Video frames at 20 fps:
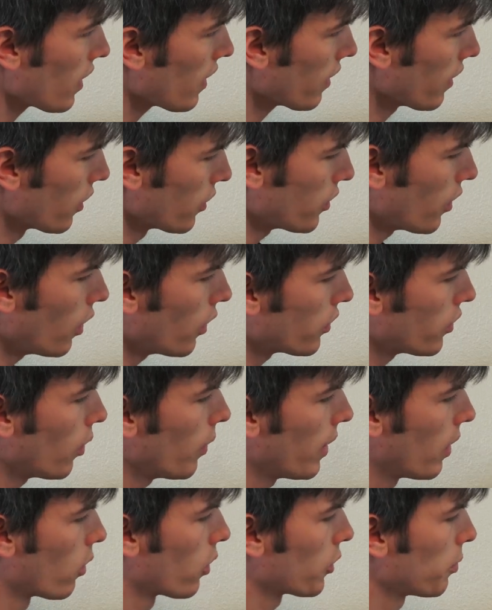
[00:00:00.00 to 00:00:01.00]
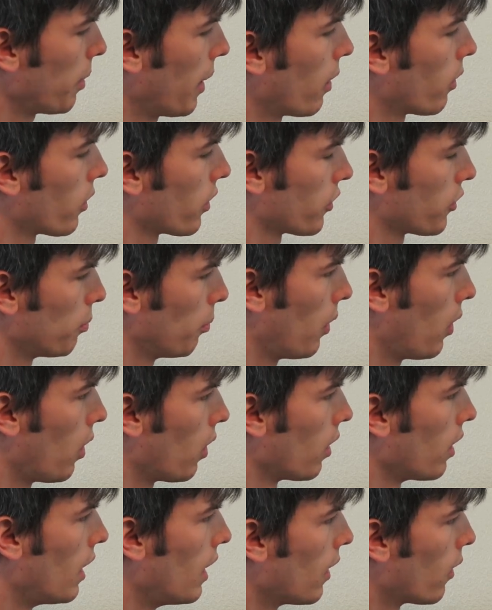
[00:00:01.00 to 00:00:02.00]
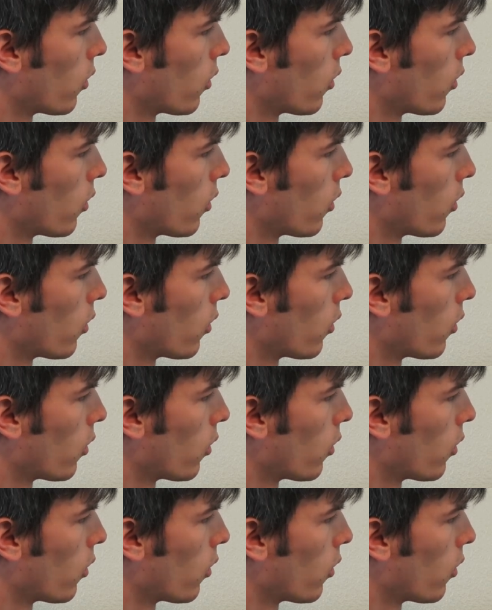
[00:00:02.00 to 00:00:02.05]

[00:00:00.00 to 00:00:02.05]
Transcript: There's also a horsepower, small